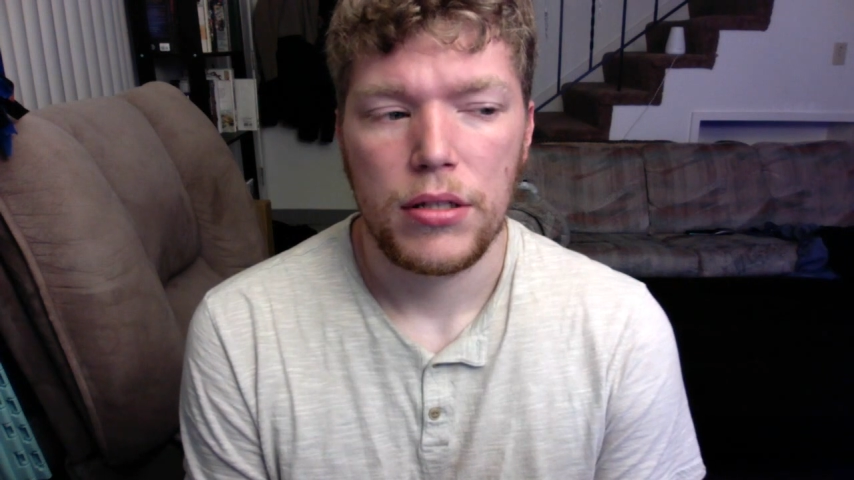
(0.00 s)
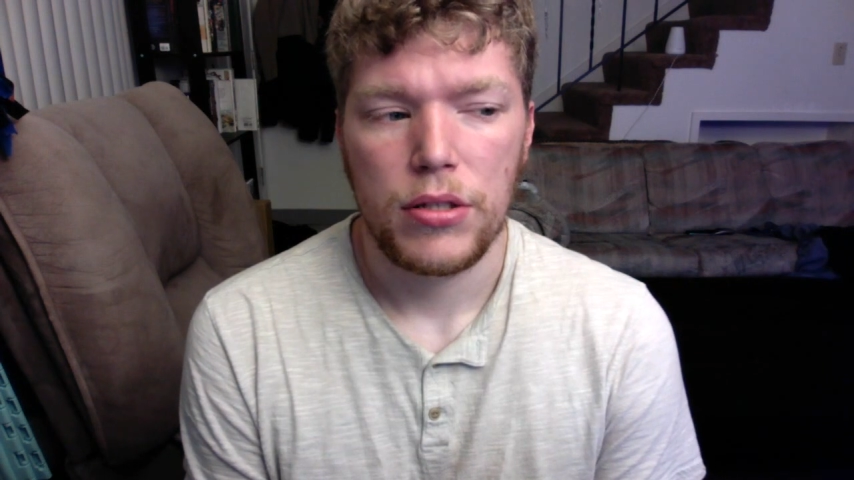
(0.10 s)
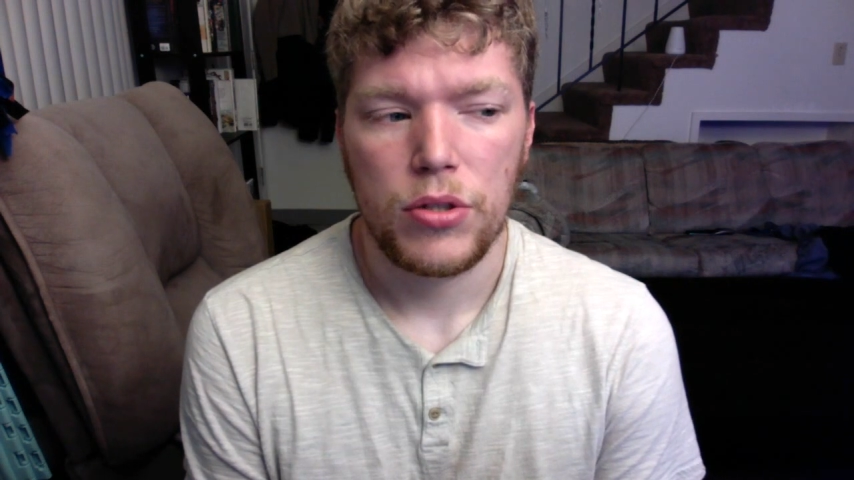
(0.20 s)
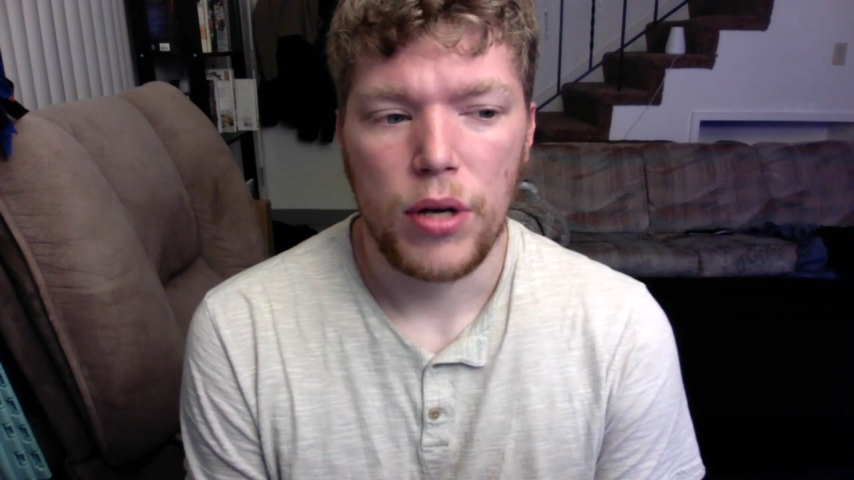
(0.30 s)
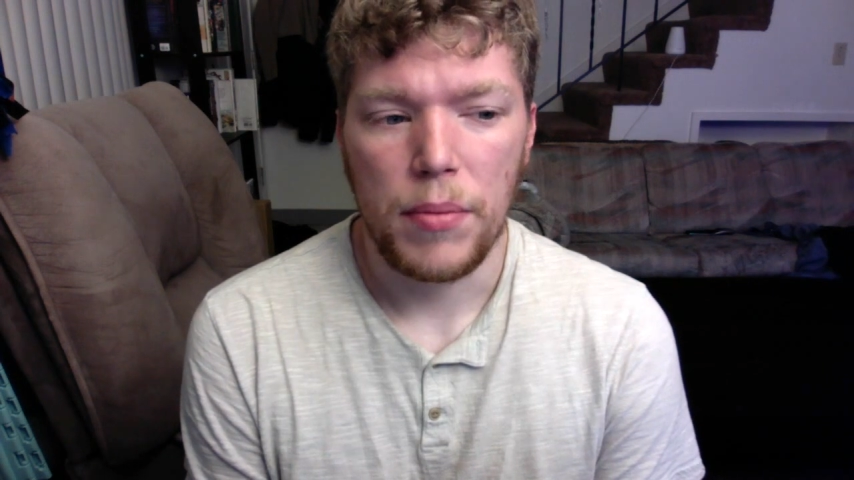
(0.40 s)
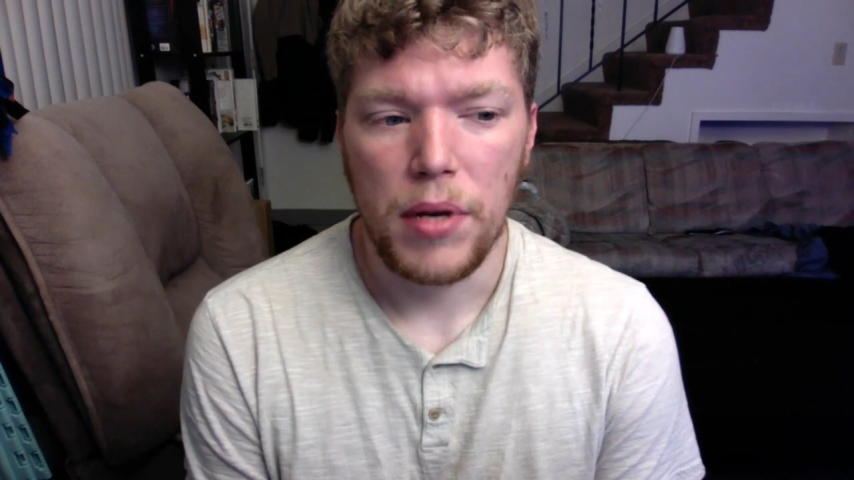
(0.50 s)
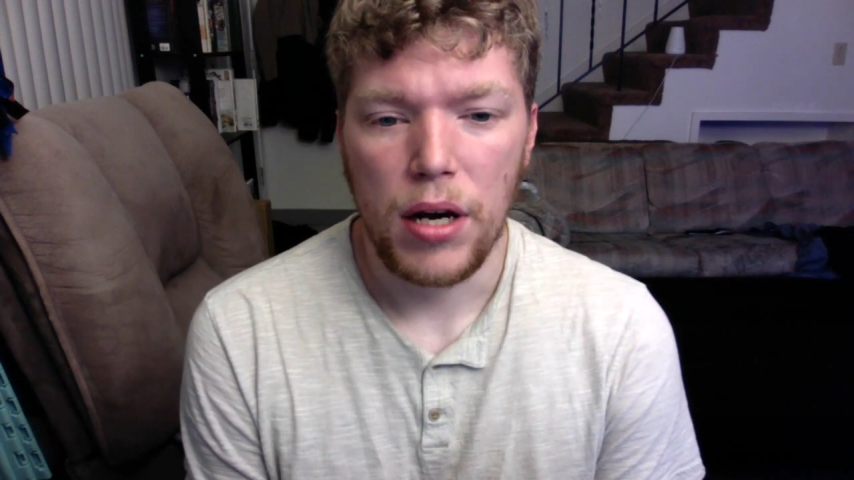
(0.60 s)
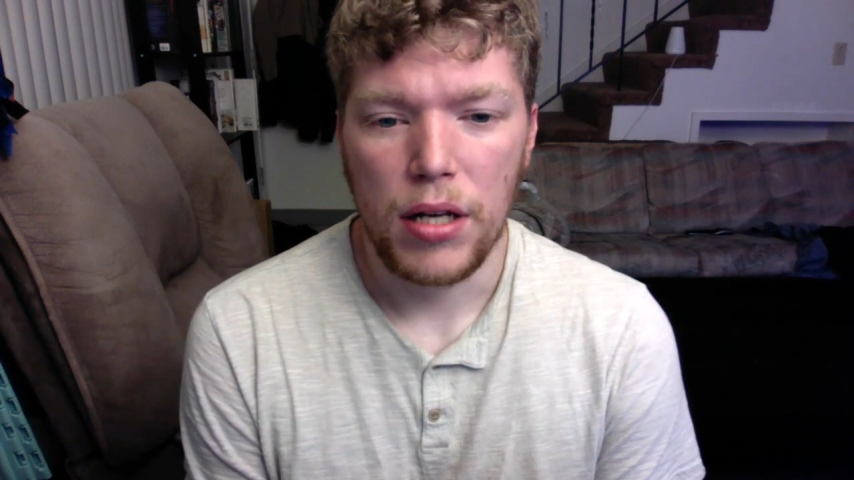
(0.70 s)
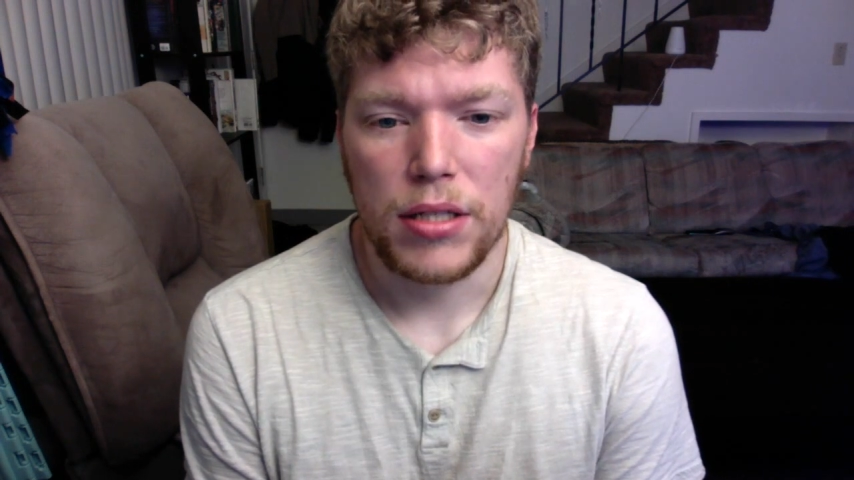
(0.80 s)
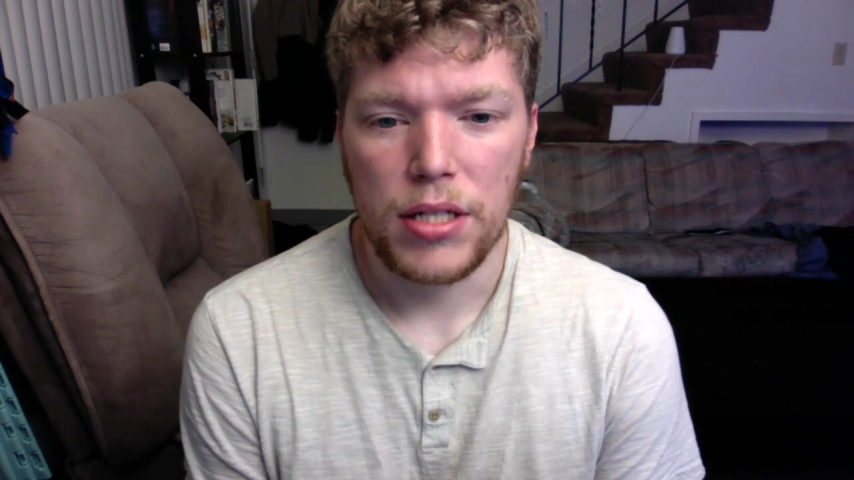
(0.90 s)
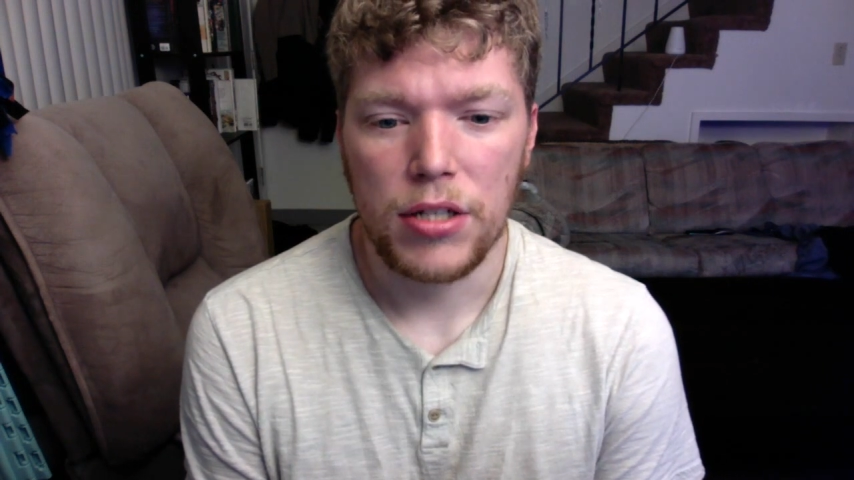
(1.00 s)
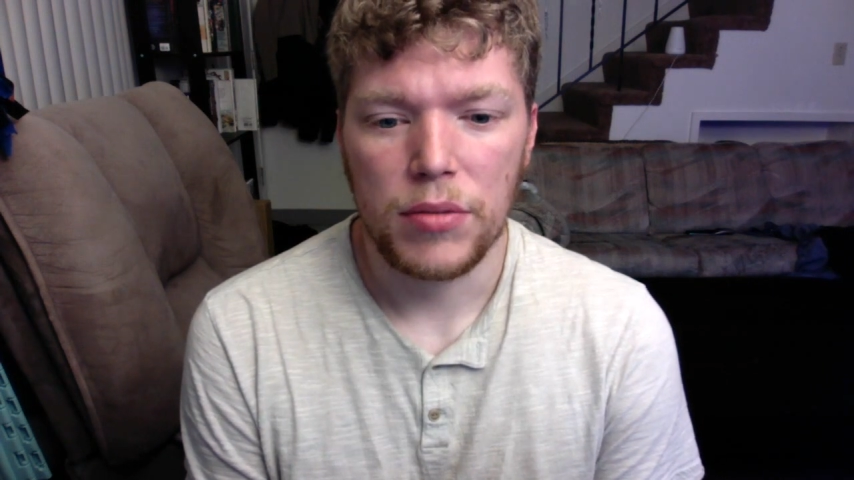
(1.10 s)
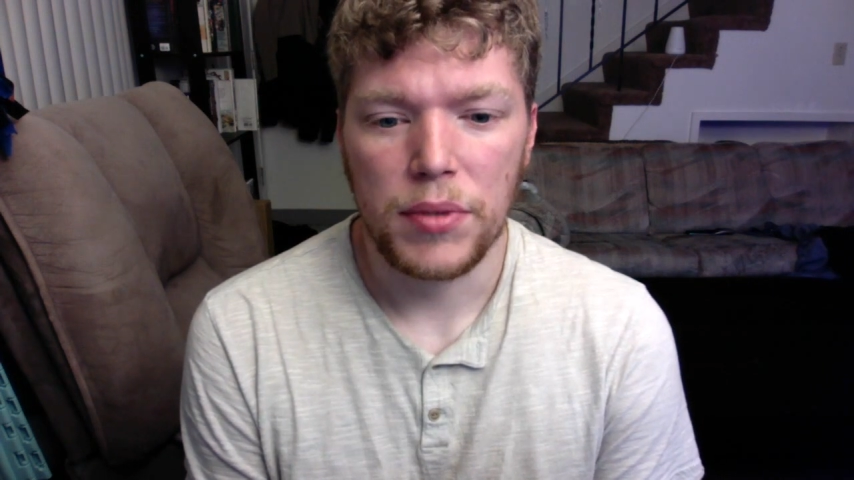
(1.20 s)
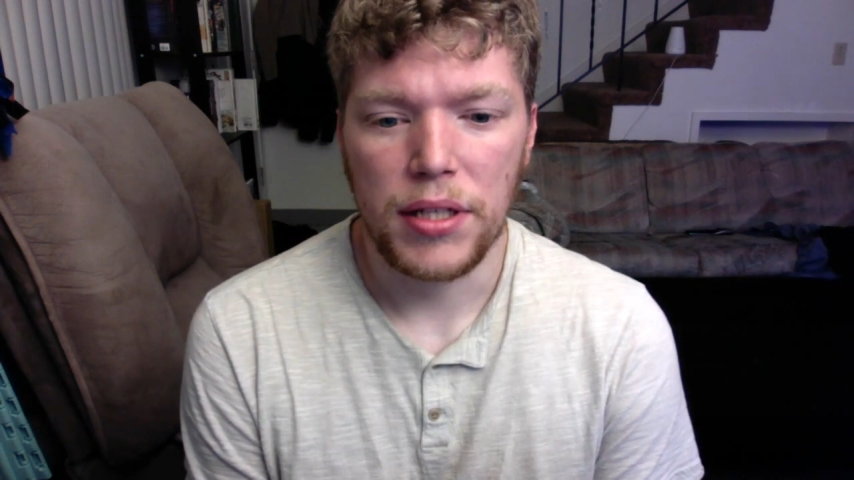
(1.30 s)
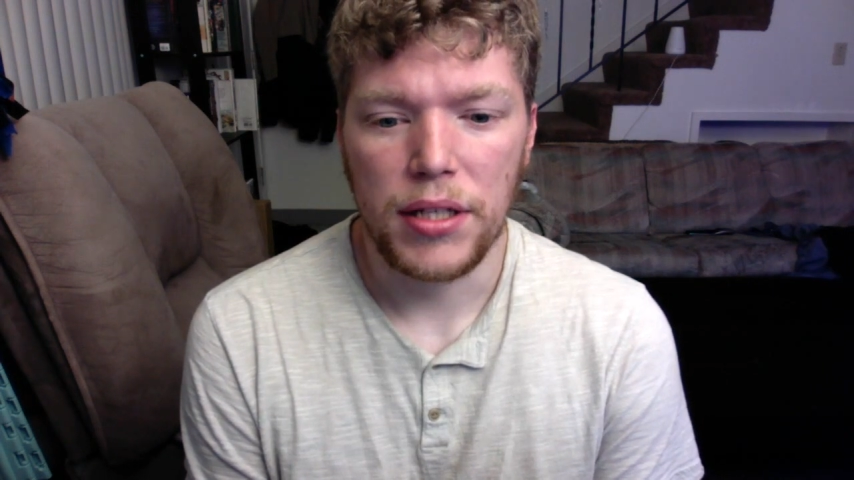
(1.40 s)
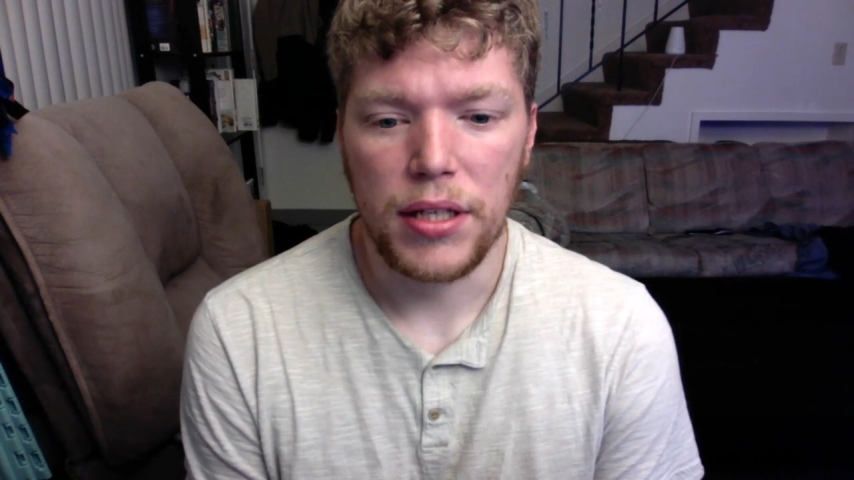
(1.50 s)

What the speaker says: So I'm not terribly